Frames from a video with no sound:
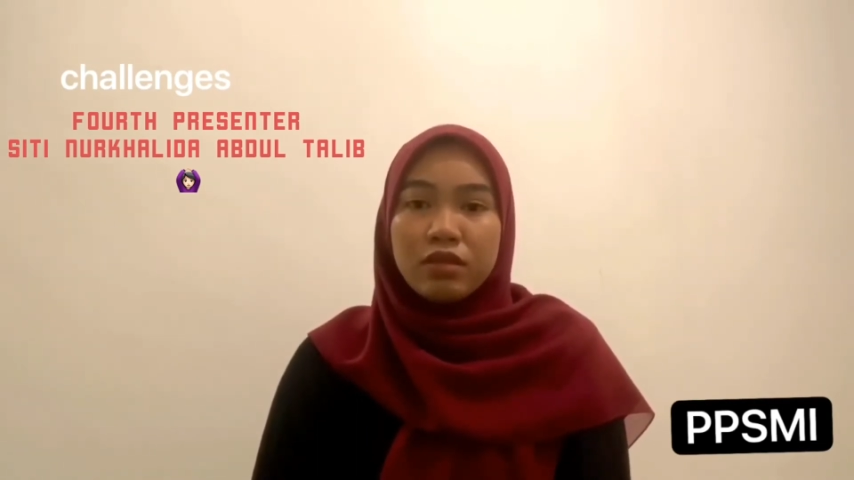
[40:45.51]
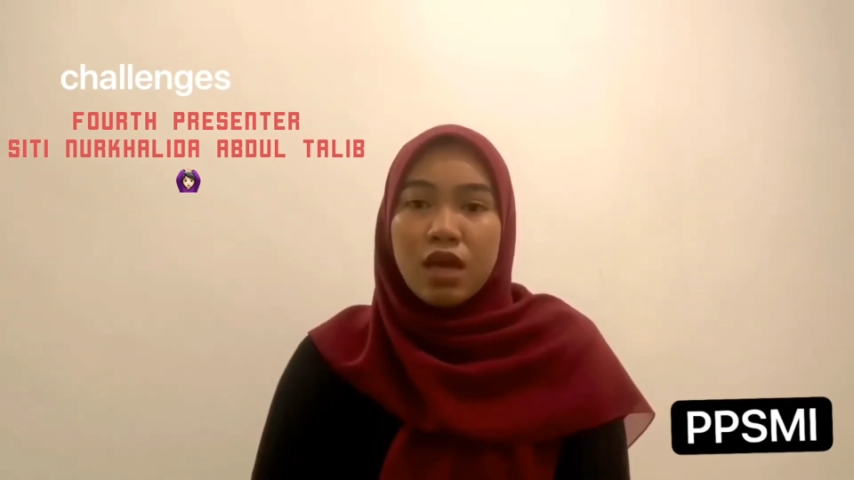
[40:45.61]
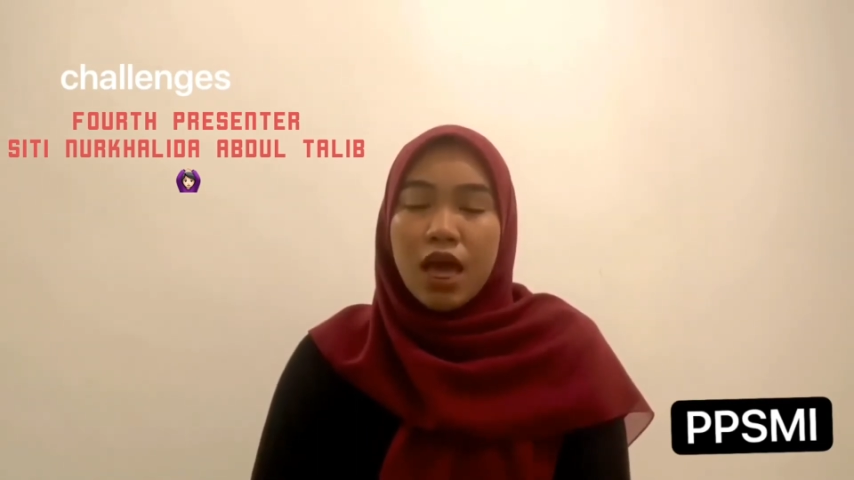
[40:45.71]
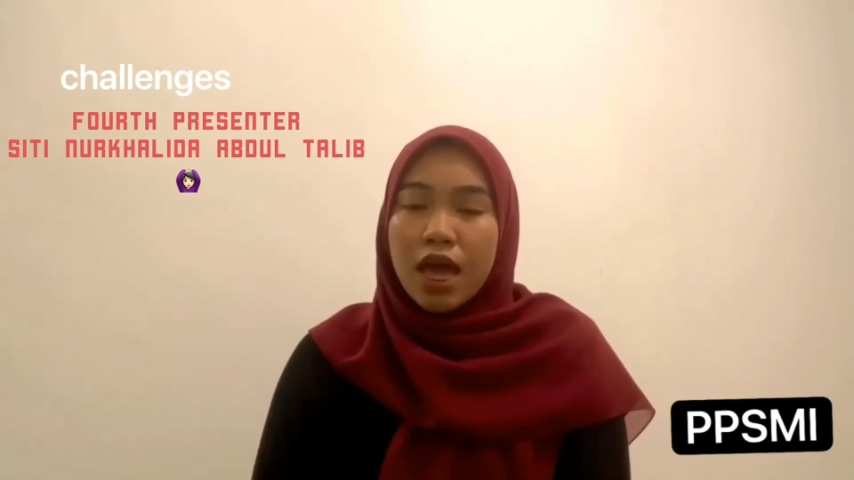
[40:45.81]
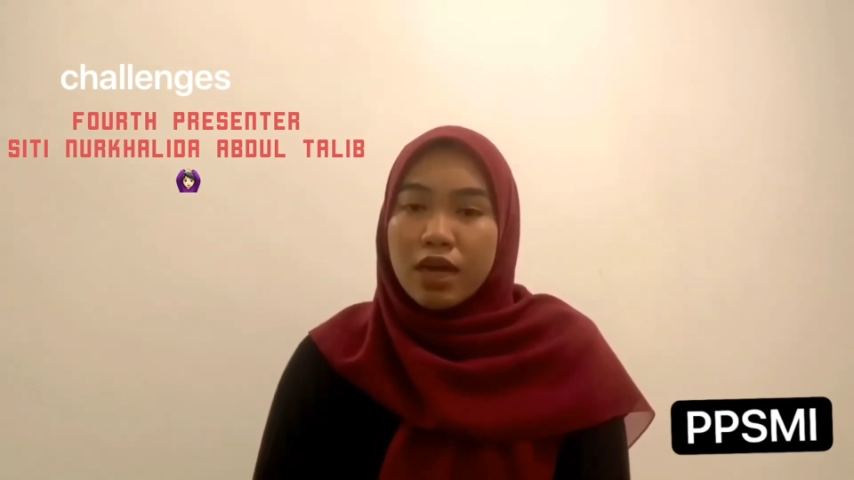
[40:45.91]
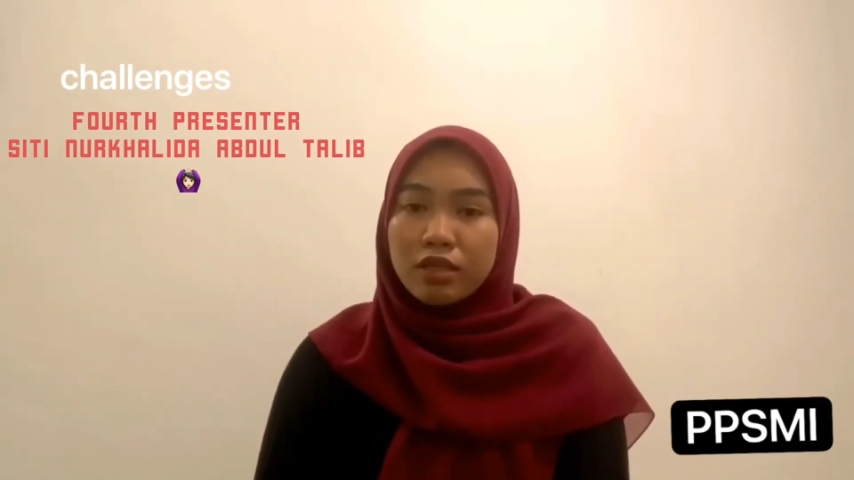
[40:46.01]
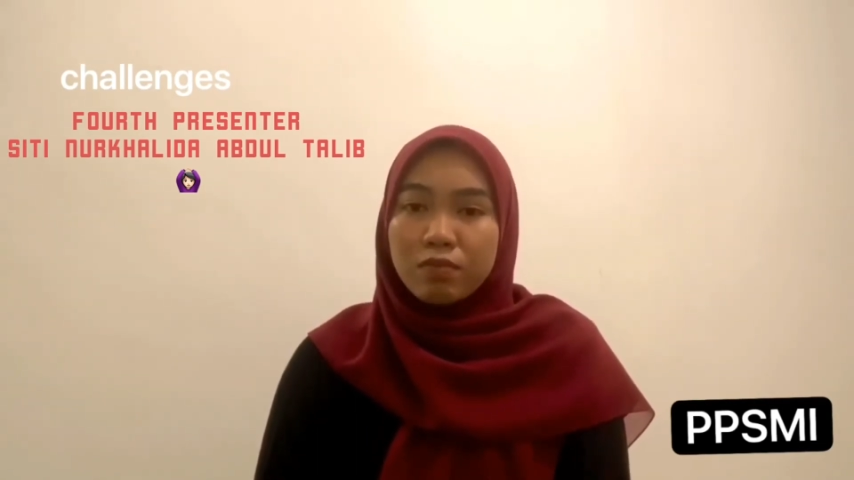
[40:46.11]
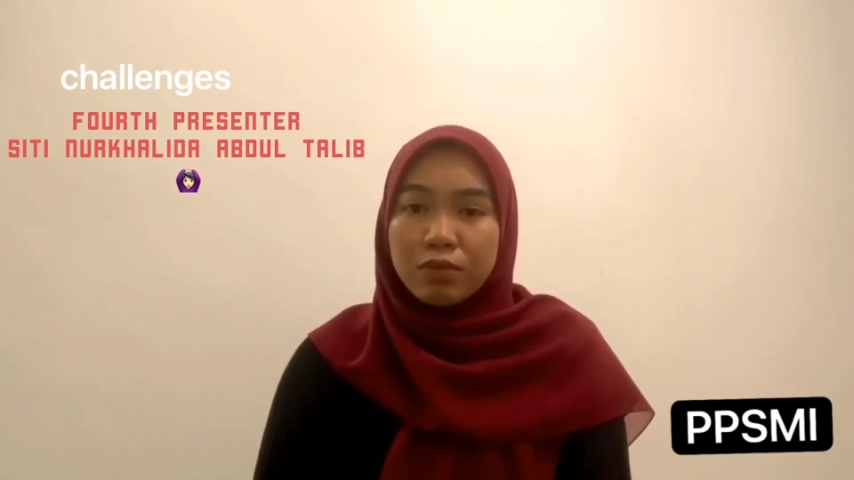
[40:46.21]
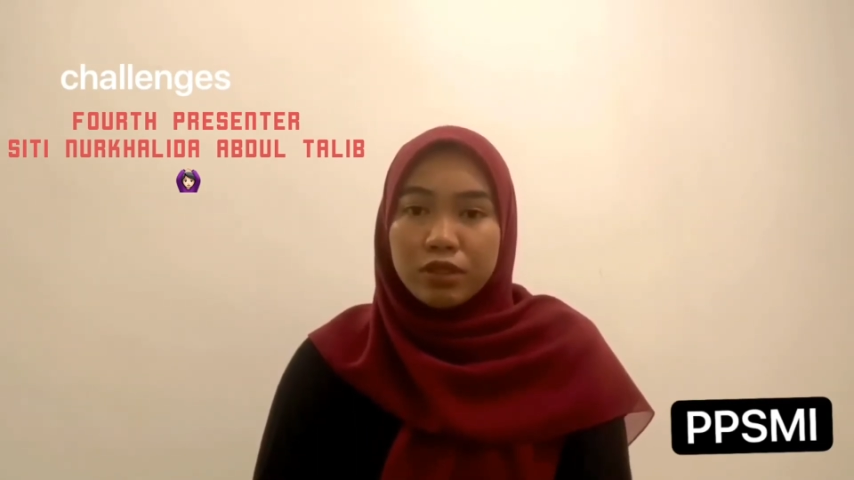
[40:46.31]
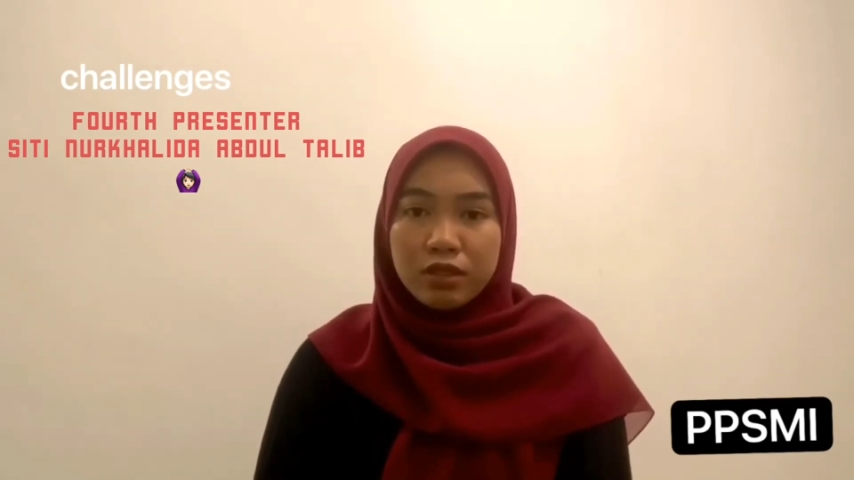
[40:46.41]

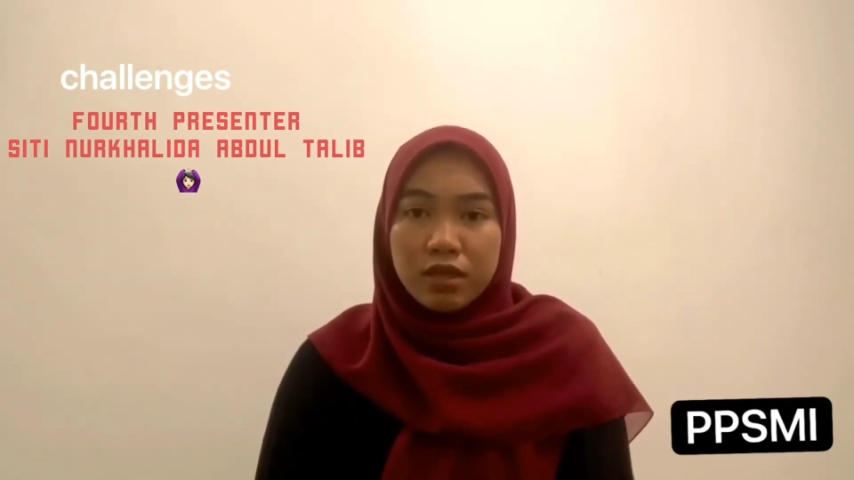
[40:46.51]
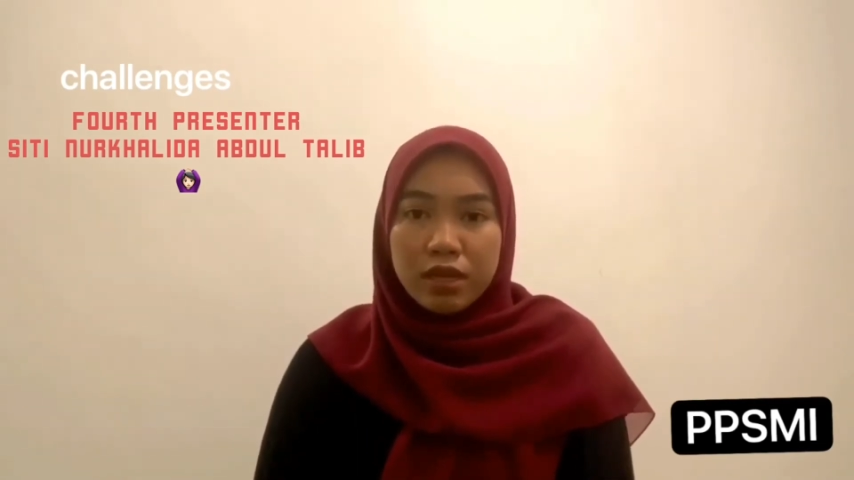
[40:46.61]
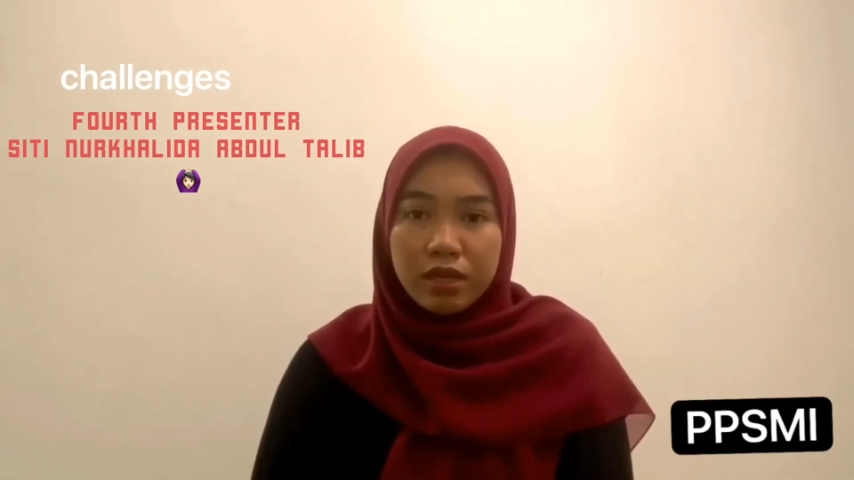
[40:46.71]
especially